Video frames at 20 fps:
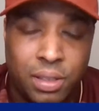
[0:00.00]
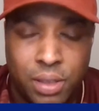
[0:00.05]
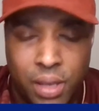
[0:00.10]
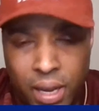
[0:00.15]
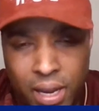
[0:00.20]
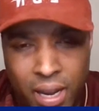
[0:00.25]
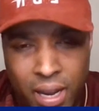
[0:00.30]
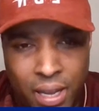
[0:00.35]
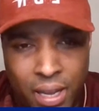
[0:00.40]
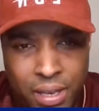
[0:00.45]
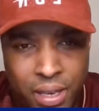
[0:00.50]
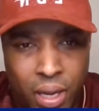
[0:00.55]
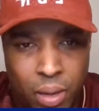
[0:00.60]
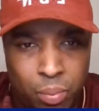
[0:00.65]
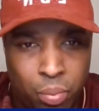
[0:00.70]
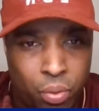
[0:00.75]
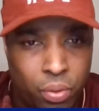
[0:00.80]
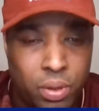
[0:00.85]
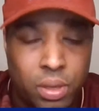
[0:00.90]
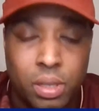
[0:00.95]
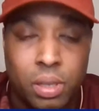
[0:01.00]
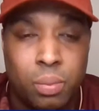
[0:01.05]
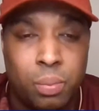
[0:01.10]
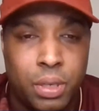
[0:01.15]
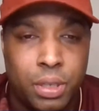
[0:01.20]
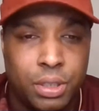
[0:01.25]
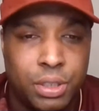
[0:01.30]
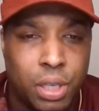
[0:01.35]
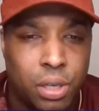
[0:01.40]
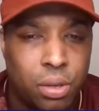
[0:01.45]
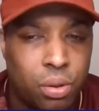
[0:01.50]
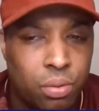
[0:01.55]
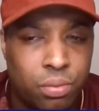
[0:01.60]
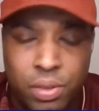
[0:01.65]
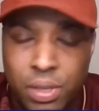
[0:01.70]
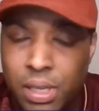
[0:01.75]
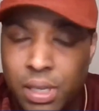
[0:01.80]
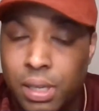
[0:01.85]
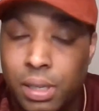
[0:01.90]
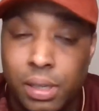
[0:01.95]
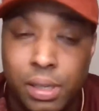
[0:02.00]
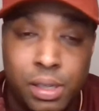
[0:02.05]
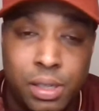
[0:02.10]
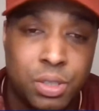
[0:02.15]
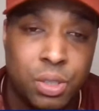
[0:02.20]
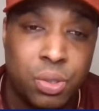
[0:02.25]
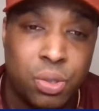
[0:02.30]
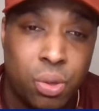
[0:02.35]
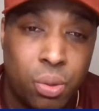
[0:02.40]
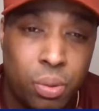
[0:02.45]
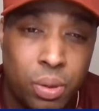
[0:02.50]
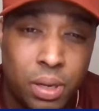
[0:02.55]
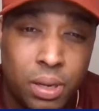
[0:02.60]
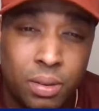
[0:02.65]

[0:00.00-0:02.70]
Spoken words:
at that point of the pitch. I don't think he needed to do it.